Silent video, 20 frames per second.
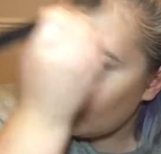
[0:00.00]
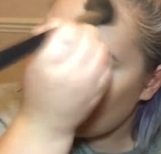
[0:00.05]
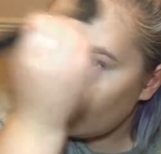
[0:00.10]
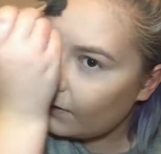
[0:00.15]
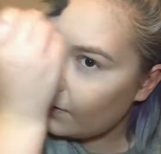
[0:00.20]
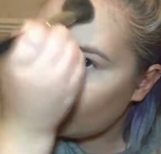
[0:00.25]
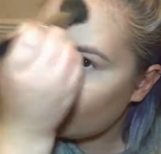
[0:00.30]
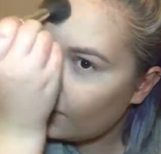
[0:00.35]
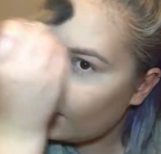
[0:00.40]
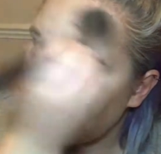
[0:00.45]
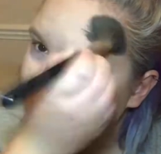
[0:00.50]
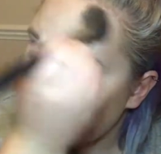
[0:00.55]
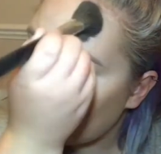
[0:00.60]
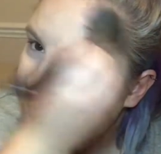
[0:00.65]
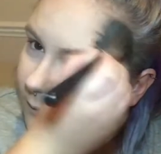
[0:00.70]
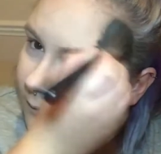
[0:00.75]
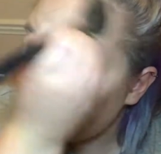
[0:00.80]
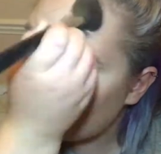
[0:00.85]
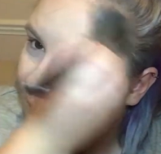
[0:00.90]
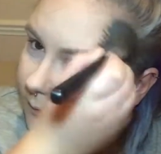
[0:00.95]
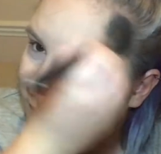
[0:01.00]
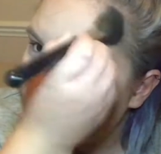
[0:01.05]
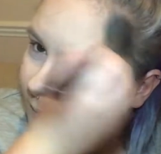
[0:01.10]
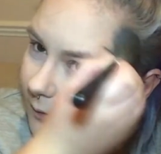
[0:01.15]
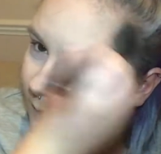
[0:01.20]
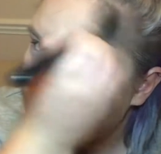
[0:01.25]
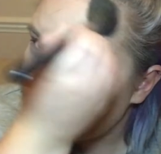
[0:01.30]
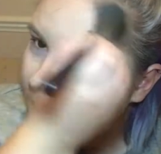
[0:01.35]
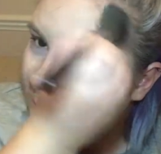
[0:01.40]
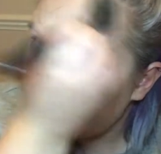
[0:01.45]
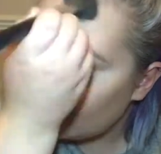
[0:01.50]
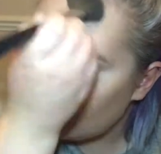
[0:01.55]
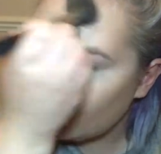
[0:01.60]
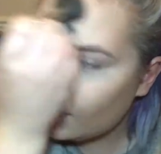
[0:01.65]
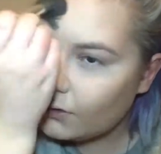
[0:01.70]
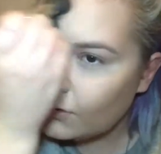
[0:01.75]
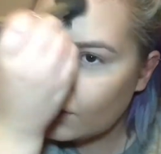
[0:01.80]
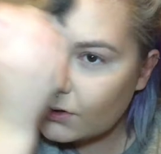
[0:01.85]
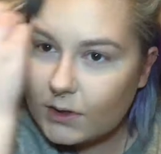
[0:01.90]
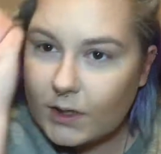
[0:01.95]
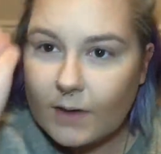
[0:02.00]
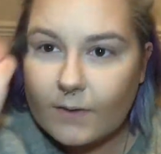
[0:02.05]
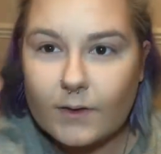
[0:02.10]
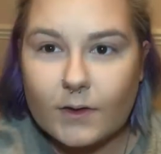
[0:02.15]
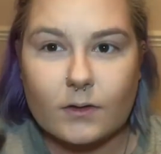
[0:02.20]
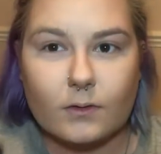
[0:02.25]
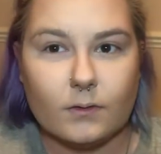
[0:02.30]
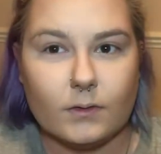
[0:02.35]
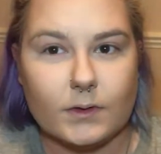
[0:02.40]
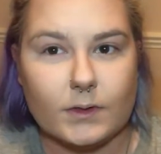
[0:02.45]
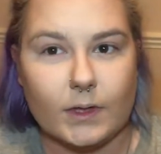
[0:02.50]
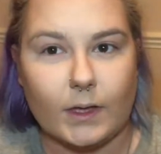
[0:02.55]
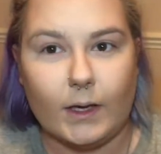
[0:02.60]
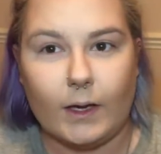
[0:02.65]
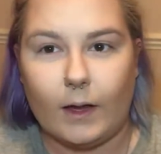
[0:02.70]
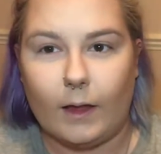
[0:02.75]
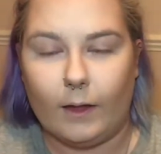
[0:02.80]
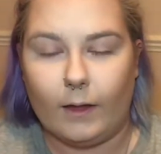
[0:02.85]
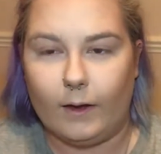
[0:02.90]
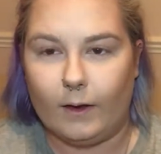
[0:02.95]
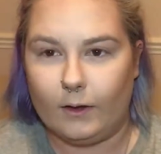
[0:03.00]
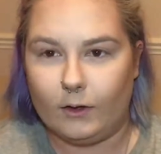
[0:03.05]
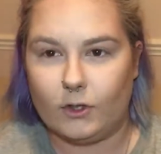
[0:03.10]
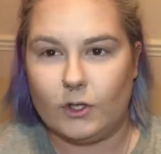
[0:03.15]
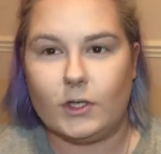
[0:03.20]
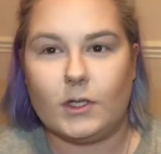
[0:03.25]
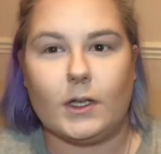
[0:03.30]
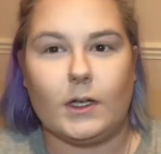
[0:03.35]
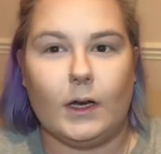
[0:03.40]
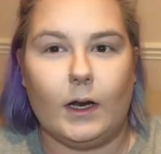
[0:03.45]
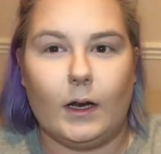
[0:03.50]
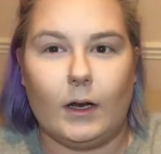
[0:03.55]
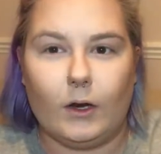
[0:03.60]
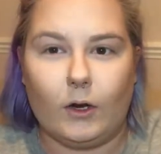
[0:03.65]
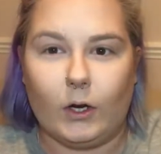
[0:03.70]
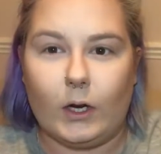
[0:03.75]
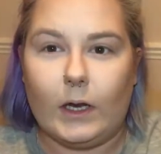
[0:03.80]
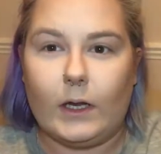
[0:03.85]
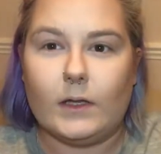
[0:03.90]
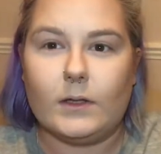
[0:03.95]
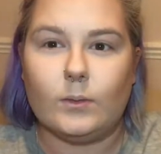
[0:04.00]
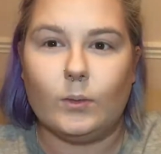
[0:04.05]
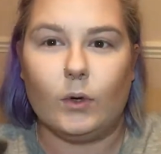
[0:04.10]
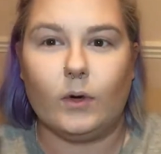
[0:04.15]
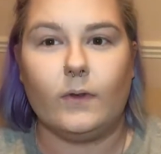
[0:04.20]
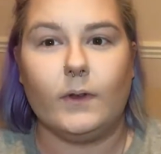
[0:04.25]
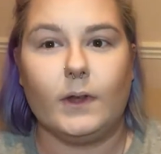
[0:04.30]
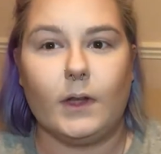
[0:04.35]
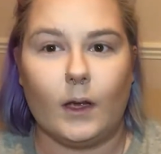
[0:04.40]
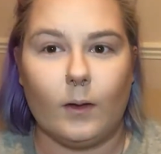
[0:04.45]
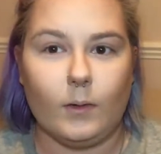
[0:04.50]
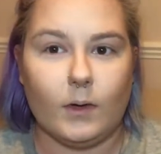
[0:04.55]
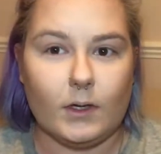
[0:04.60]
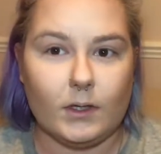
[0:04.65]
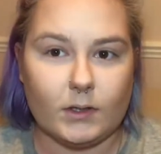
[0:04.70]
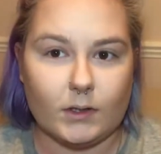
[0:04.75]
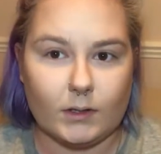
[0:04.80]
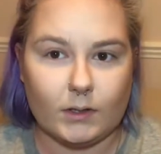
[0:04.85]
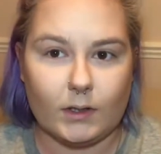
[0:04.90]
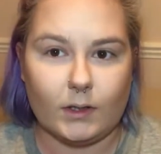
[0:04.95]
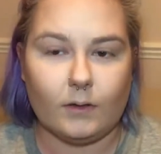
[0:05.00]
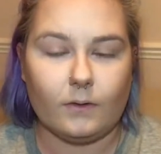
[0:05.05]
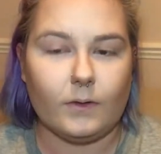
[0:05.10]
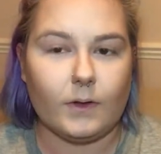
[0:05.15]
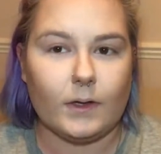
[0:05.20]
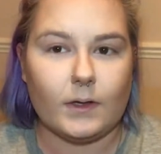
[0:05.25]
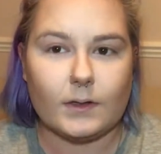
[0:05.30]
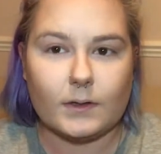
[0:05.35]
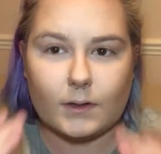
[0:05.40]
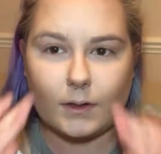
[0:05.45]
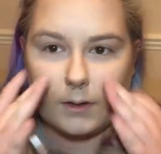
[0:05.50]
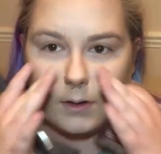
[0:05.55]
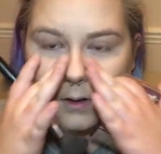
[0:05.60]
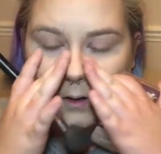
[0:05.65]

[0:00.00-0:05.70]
hairline. Just ever so slightly, and it just kind of creates more of a dimension to your face.